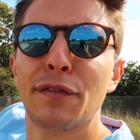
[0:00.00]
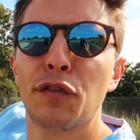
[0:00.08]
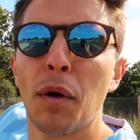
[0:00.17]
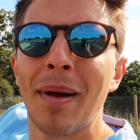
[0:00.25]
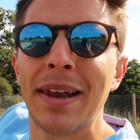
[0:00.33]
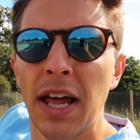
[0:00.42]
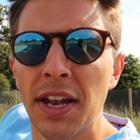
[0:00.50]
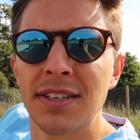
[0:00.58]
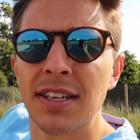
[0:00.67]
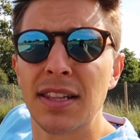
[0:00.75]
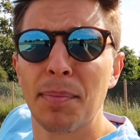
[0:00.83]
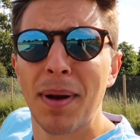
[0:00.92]
from
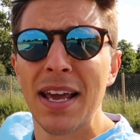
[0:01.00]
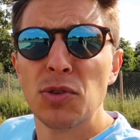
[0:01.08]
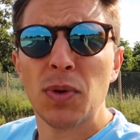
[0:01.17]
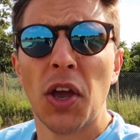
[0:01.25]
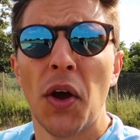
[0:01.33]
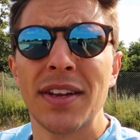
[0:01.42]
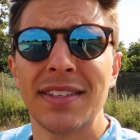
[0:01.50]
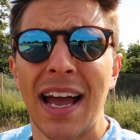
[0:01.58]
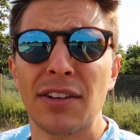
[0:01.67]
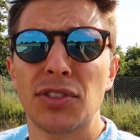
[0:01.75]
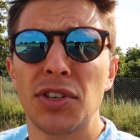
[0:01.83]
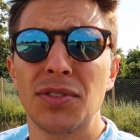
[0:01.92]
London. The place we're going
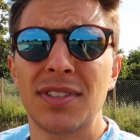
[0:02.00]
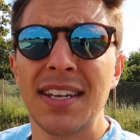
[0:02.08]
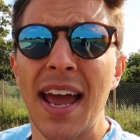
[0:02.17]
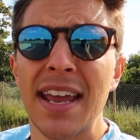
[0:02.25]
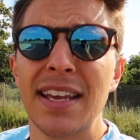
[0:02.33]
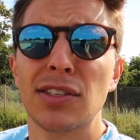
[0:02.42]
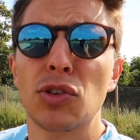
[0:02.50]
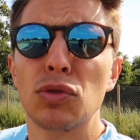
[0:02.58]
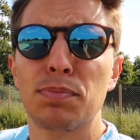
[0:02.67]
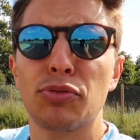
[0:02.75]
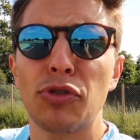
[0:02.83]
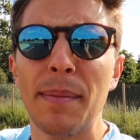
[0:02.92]
down to today is
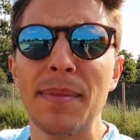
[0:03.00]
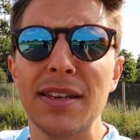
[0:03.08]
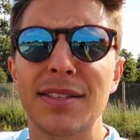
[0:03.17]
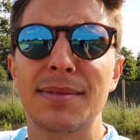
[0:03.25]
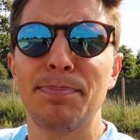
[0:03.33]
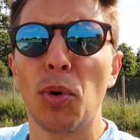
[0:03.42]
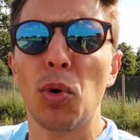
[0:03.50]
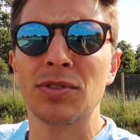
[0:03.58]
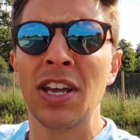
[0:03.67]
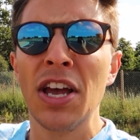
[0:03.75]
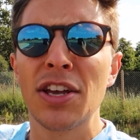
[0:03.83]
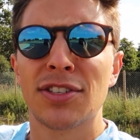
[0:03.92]
called Premier
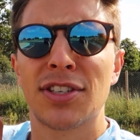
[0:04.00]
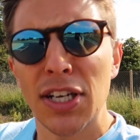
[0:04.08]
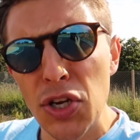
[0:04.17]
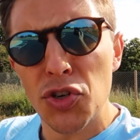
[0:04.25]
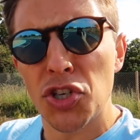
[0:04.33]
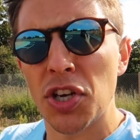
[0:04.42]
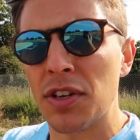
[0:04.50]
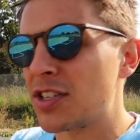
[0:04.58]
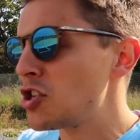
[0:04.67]
Sports Solutions.